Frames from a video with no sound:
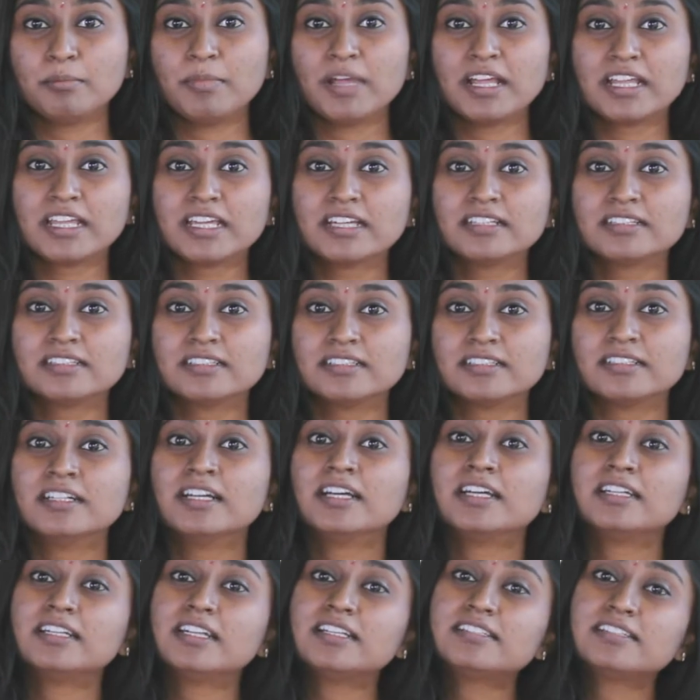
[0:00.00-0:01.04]
making the
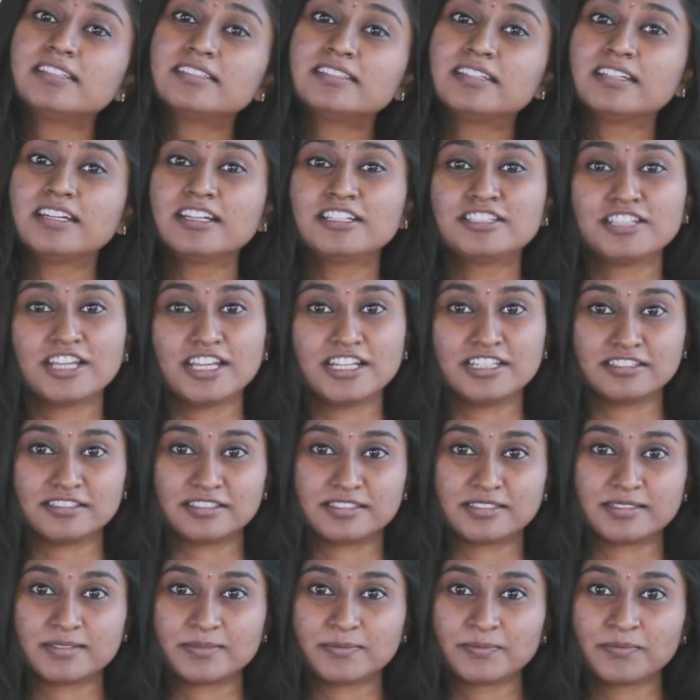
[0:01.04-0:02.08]
necessary
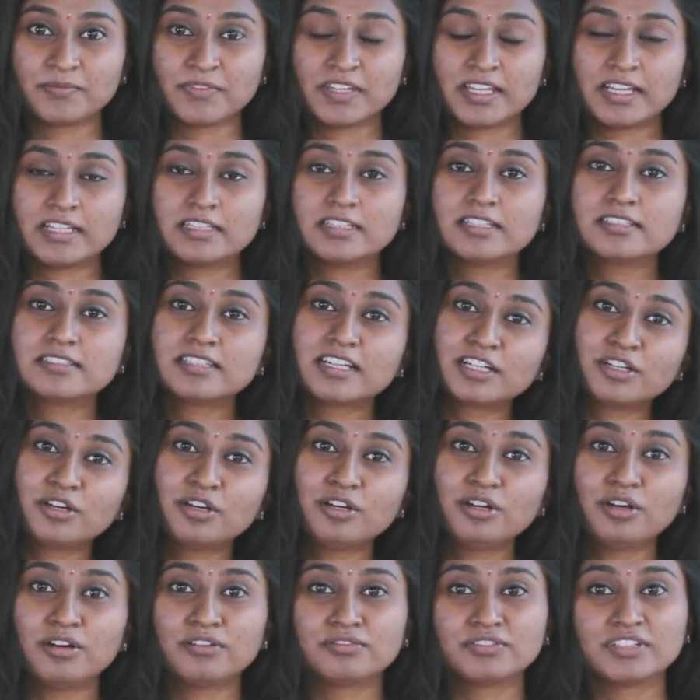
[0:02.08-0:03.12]
changes. The circle
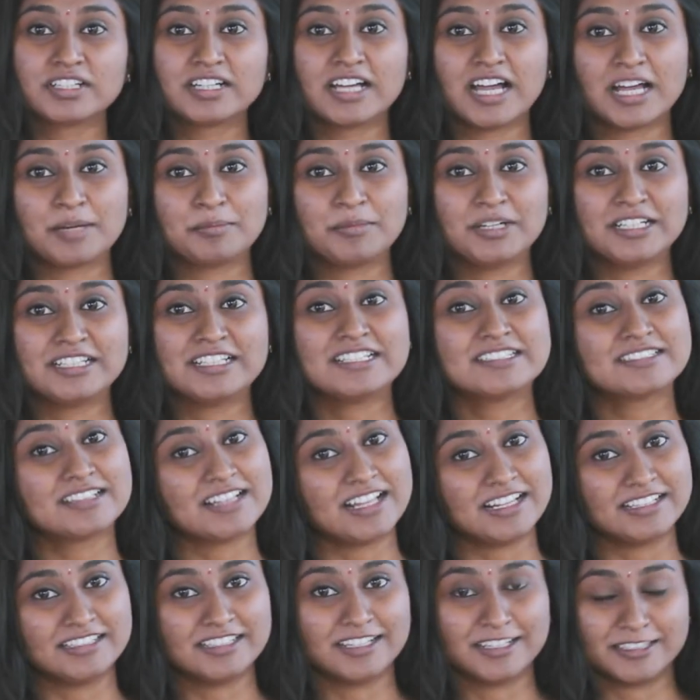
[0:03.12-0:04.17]
of the garment is
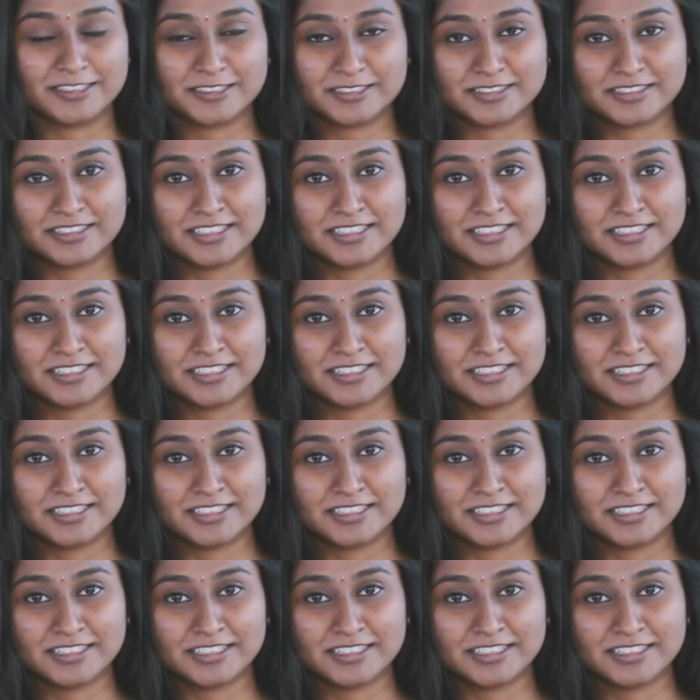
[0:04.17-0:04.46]
like that.